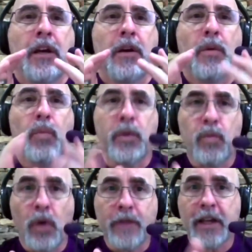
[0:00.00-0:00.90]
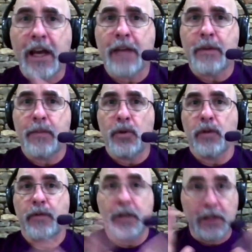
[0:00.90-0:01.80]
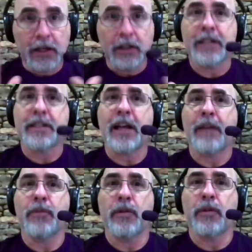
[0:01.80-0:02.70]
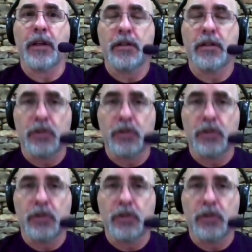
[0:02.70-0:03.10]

we want the economy to move clearly it's not moving so